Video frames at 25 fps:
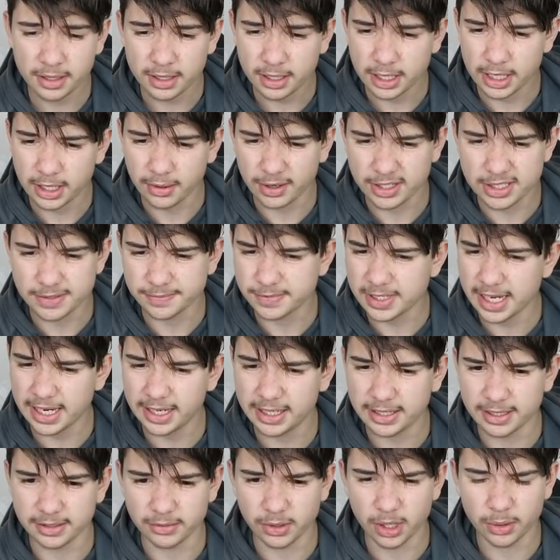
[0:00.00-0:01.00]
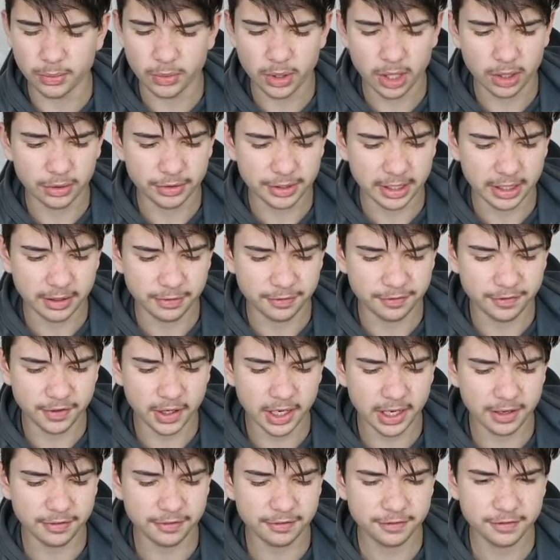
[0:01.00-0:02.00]
Anyways, I'm taking a while here.
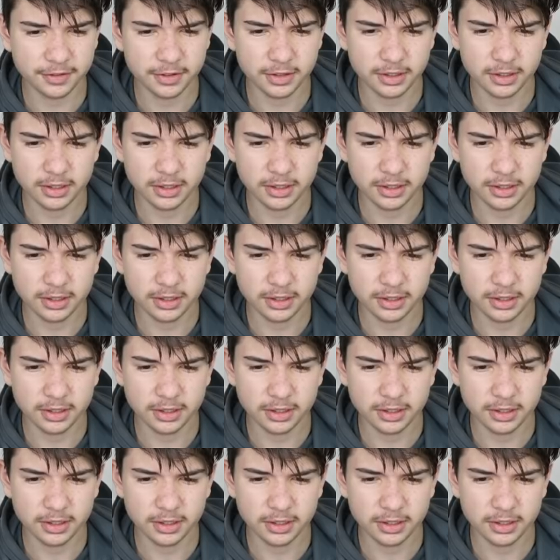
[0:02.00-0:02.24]
Fife.